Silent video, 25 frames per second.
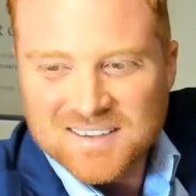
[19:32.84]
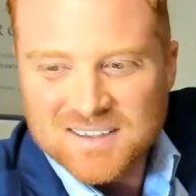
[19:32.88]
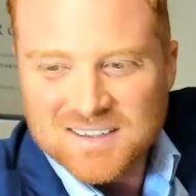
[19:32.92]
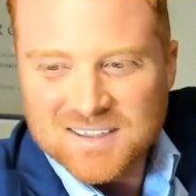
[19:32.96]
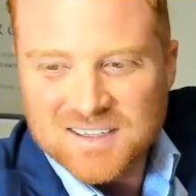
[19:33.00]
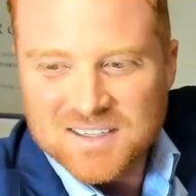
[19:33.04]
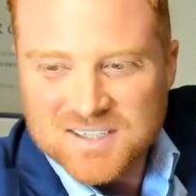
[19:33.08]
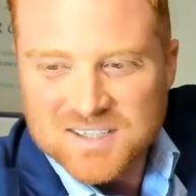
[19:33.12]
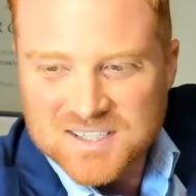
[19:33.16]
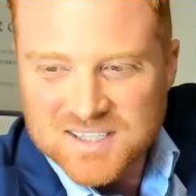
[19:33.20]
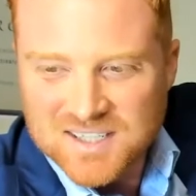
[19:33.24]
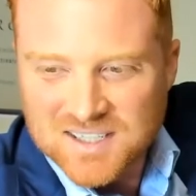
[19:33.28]

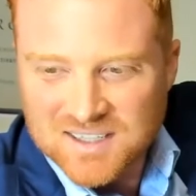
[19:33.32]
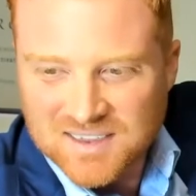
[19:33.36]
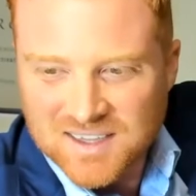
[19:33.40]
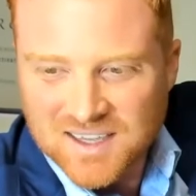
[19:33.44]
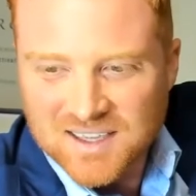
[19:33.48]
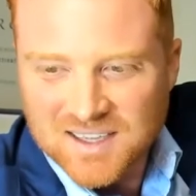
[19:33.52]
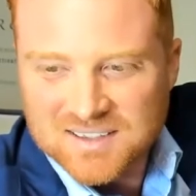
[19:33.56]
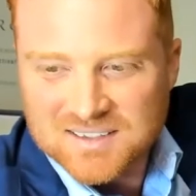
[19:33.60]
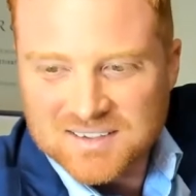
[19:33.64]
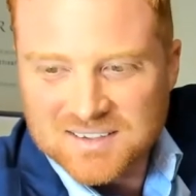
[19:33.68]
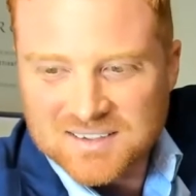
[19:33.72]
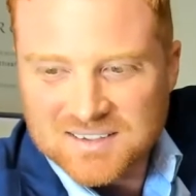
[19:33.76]
You see
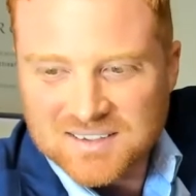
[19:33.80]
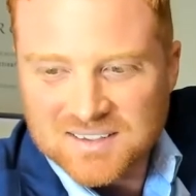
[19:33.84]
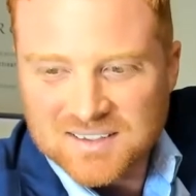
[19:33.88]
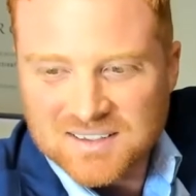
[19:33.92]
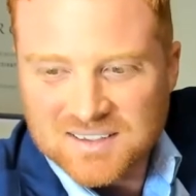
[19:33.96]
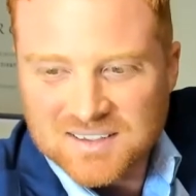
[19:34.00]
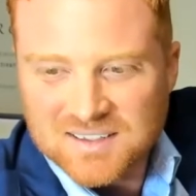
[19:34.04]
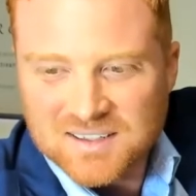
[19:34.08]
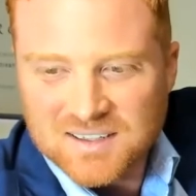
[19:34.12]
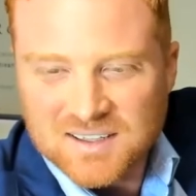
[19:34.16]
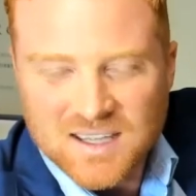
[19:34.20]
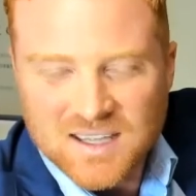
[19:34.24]
that?
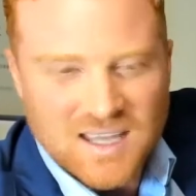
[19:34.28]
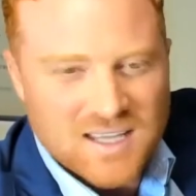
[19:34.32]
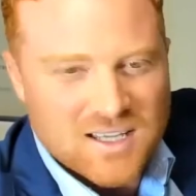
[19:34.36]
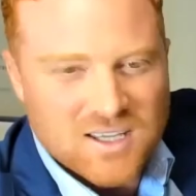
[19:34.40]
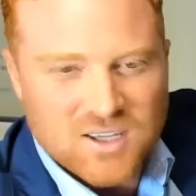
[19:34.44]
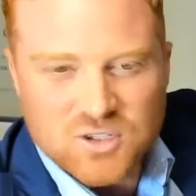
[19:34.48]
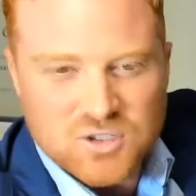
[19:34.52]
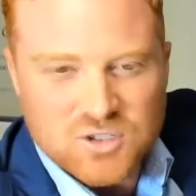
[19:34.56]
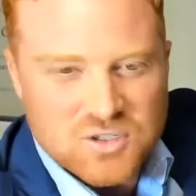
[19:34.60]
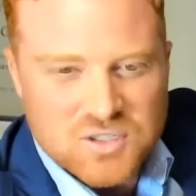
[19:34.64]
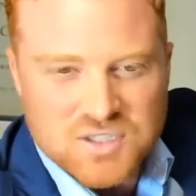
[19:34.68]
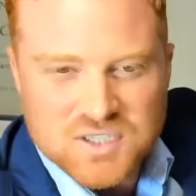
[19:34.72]
And
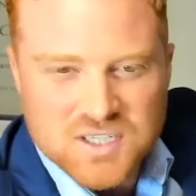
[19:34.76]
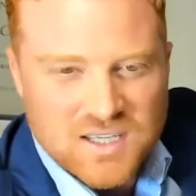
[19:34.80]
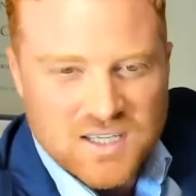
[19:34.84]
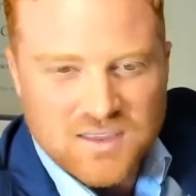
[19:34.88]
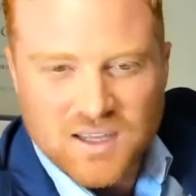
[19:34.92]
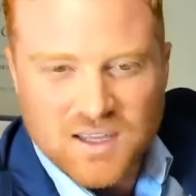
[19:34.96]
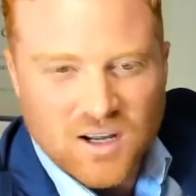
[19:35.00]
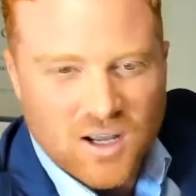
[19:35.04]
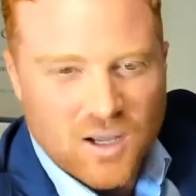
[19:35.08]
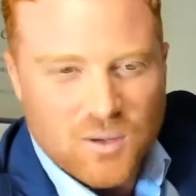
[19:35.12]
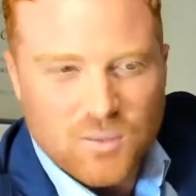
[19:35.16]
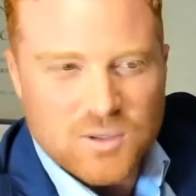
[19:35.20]
could you see
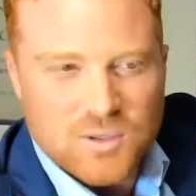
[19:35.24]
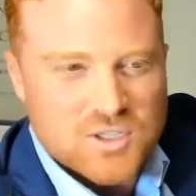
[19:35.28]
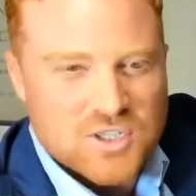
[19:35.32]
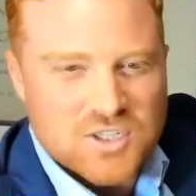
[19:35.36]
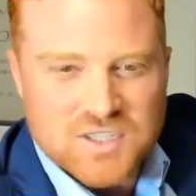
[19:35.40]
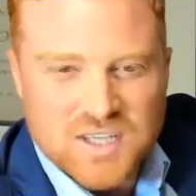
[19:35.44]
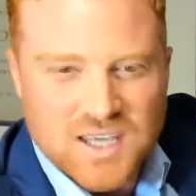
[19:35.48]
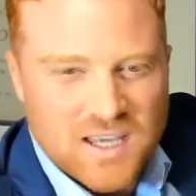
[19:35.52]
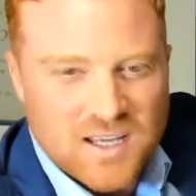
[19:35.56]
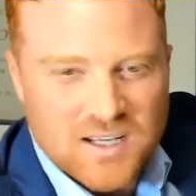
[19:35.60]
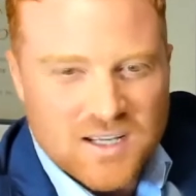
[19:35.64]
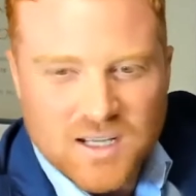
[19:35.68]
that I would
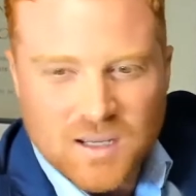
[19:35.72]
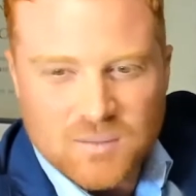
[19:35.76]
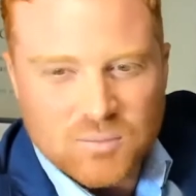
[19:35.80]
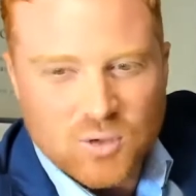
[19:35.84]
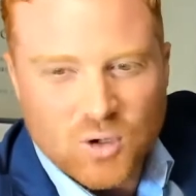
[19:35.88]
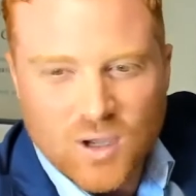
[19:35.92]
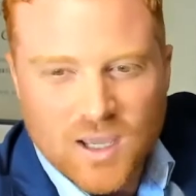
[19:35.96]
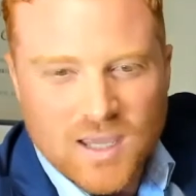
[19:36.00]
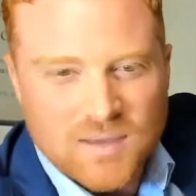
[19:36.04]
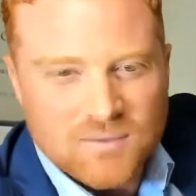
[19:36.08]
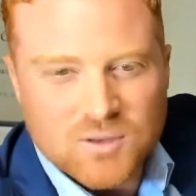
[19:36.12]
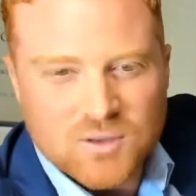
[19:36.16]
just end up
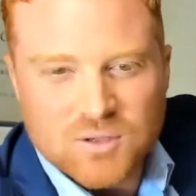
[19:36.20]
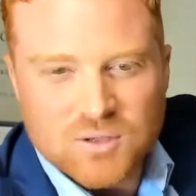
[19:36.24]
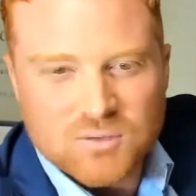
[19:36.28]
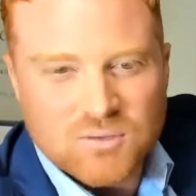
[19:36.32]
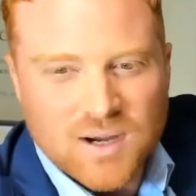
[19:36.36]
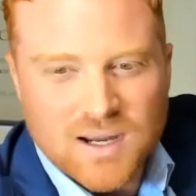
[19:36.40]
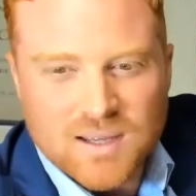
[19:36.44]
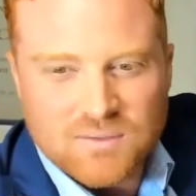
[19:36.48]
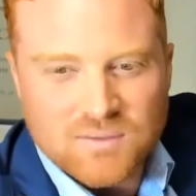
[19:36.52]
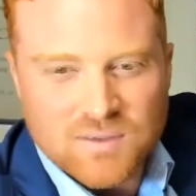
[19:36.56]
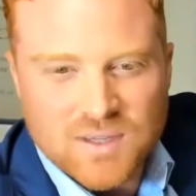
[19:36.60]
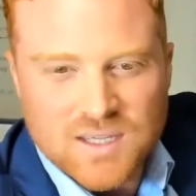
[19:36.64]
not having the
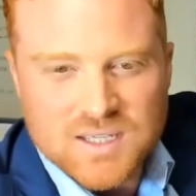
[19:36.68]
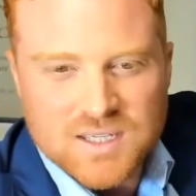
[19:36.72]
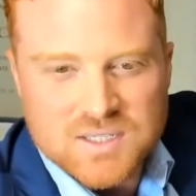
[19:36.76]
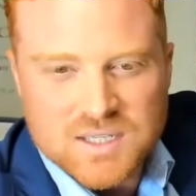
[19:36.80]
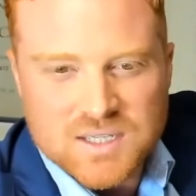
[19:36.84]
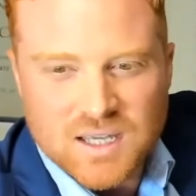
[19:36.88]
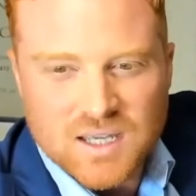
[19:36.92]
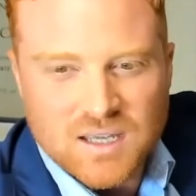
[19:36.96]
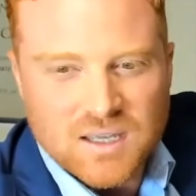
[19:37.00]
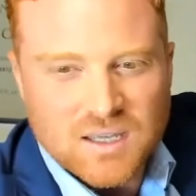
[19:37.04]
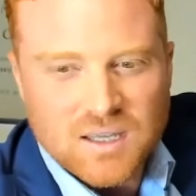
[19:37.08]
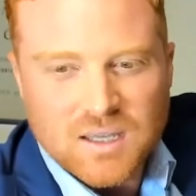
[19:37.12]
right
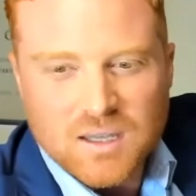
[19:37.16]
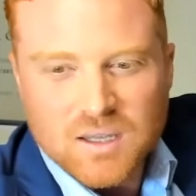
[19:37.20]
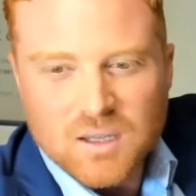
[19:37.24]
visa?